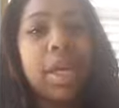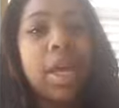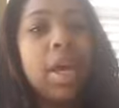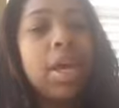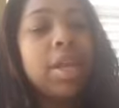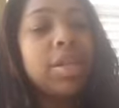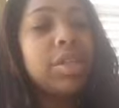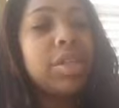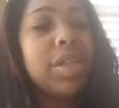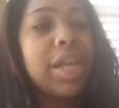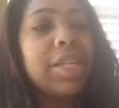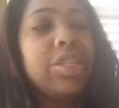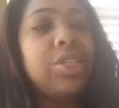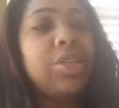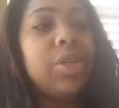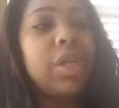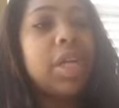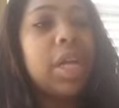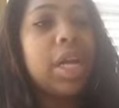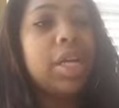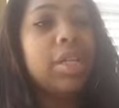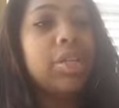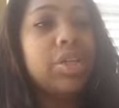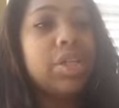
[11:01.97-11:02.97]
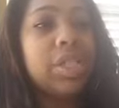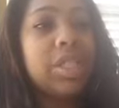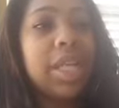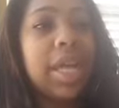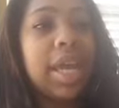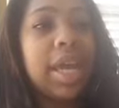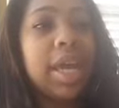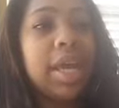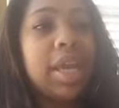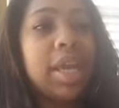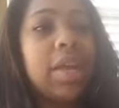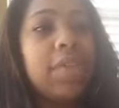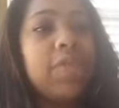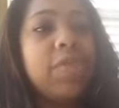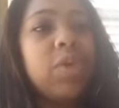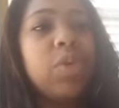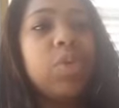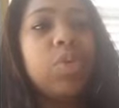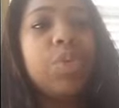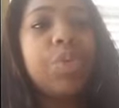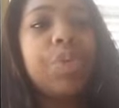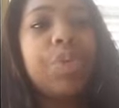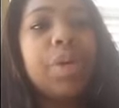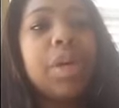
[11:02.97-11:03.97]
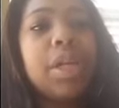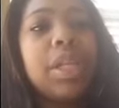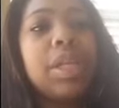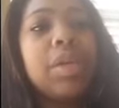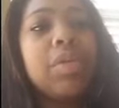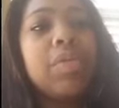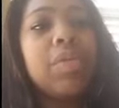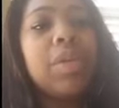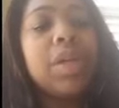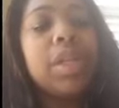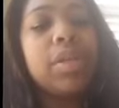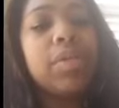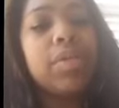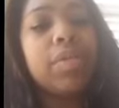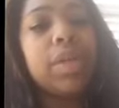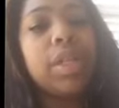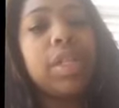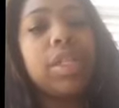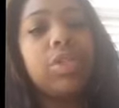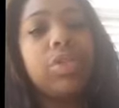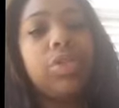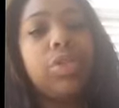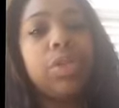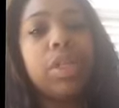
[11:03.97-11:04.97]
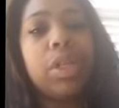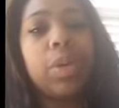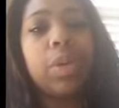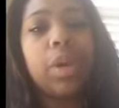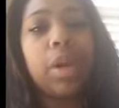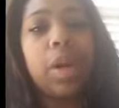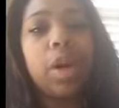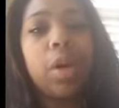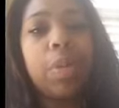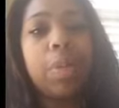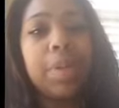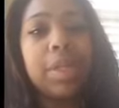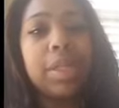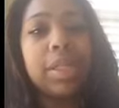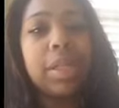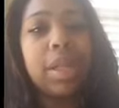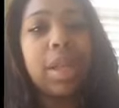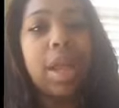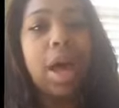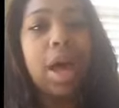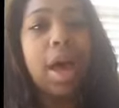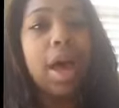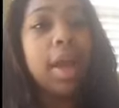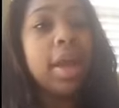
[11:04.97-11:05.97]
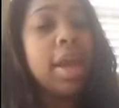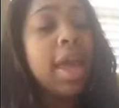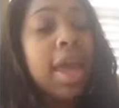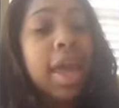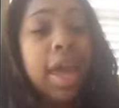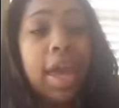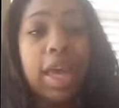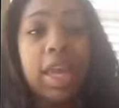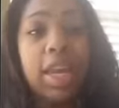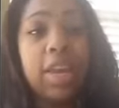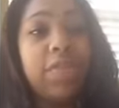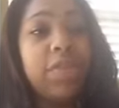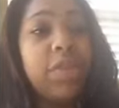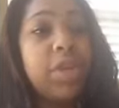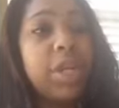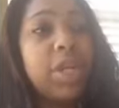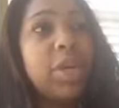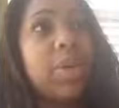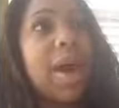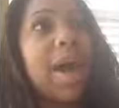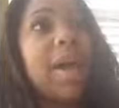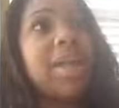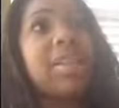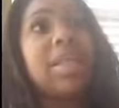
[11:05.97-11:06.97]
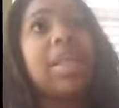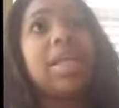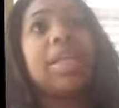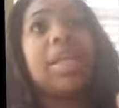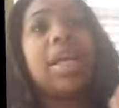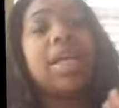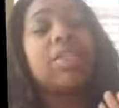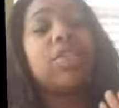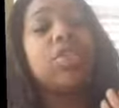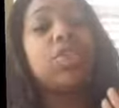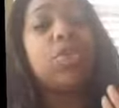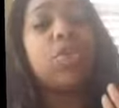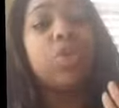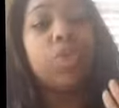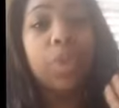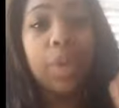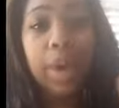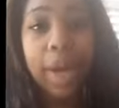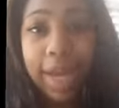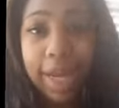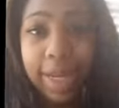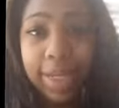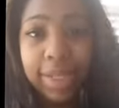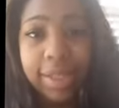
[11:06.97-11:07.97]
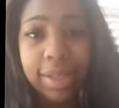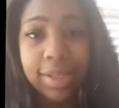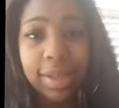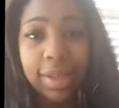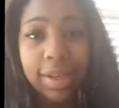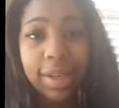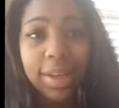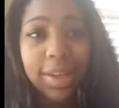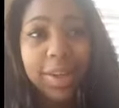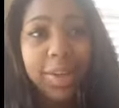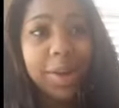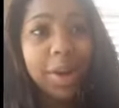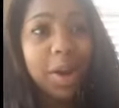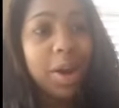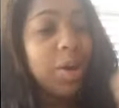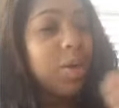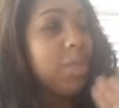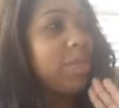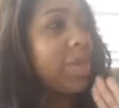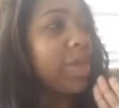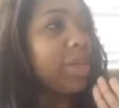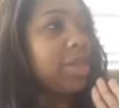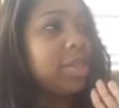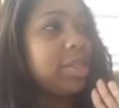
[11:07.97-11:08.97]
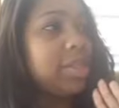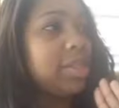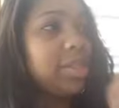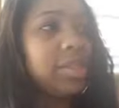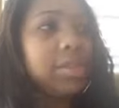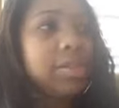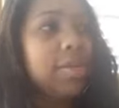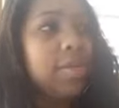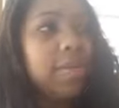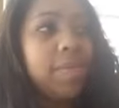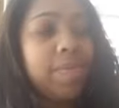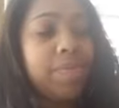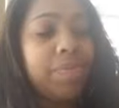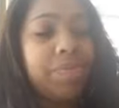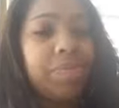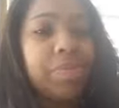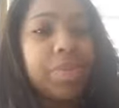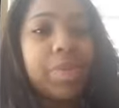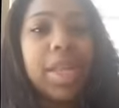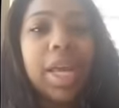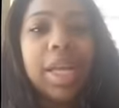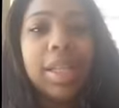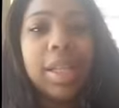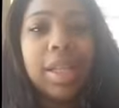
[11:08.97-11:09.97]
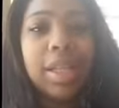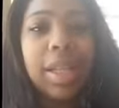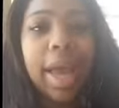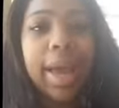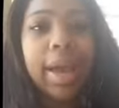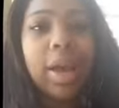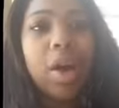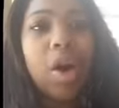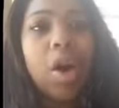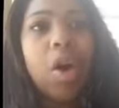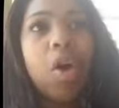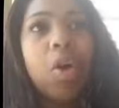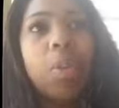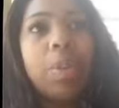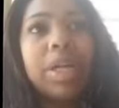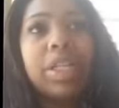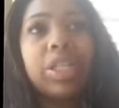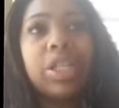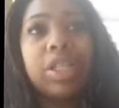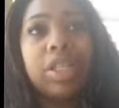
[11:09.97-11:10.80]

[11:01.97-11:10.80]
so that you can understand if you really, really, really, truly want to open a salon. And if you do, I think that's great. You know, there's nothing like a whole bunch of